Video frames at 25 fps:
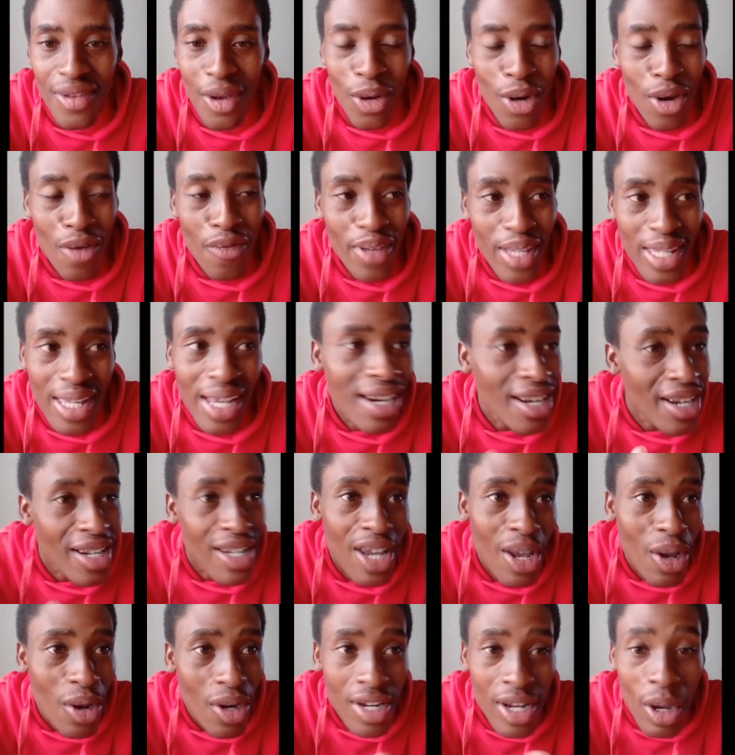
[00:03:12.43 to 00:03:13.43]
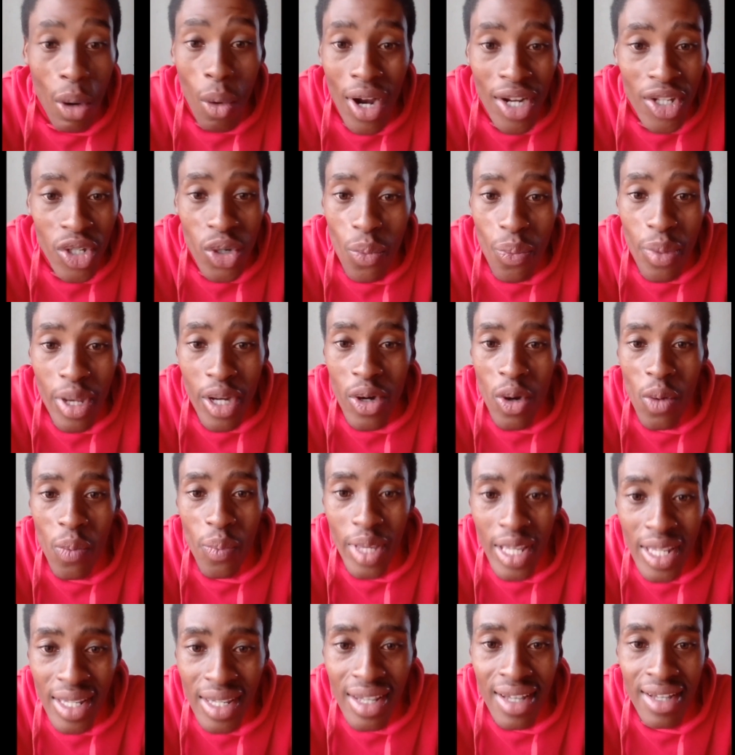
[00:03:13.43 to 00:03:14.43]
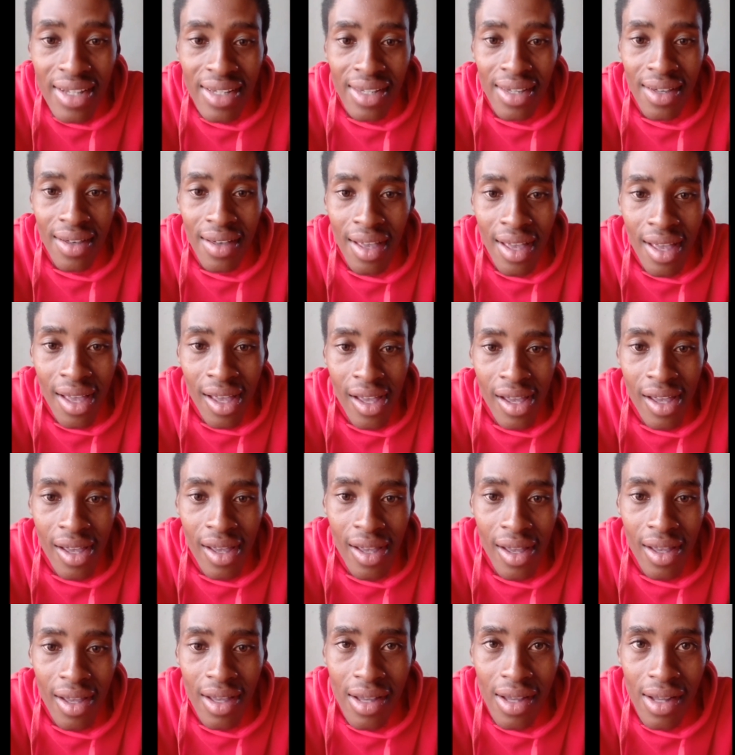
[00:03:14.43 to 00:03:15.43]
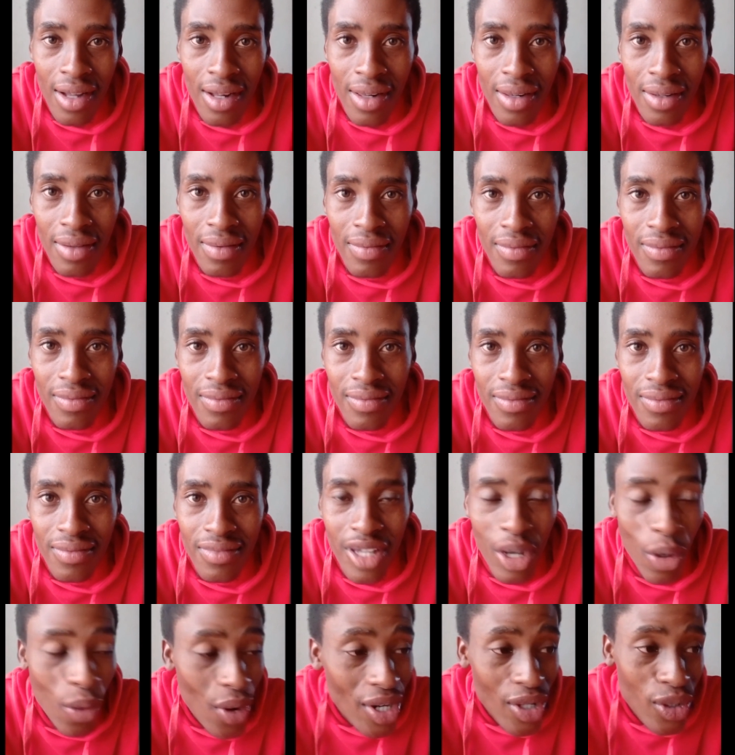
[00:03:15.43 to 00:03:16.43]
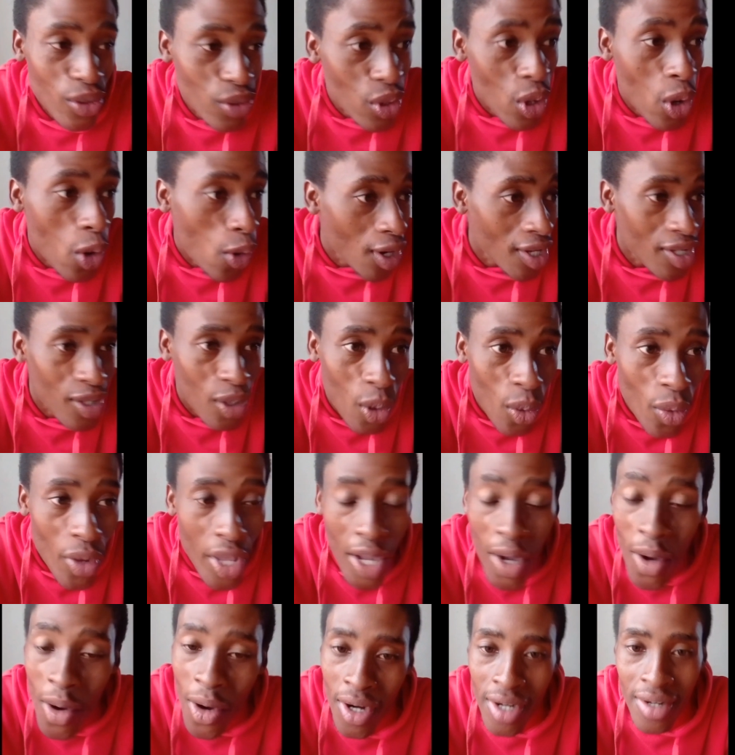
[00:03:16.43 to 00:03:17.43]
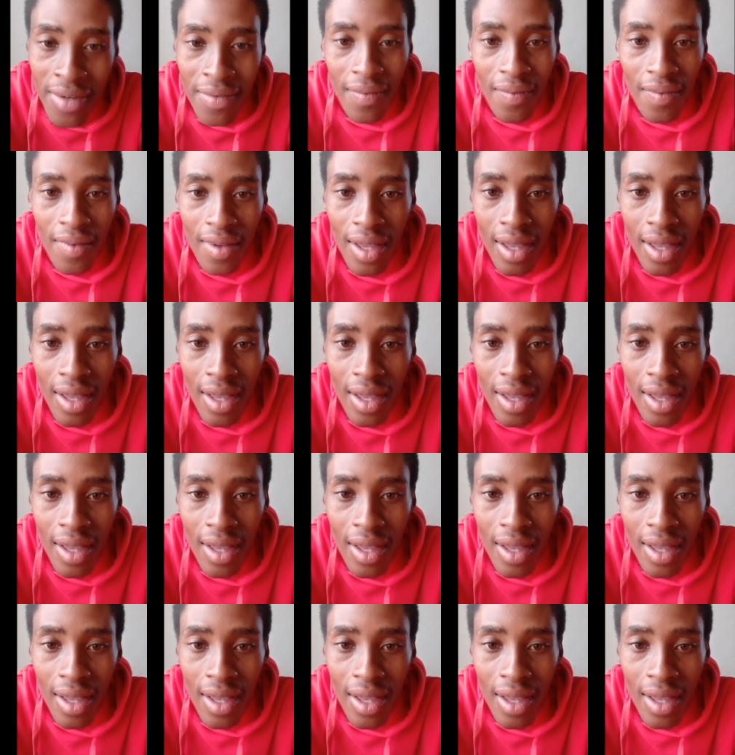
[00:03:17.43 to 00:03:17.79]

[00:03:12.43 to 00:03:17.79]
all of a sudden they want to be in your business. They want to know what's going on.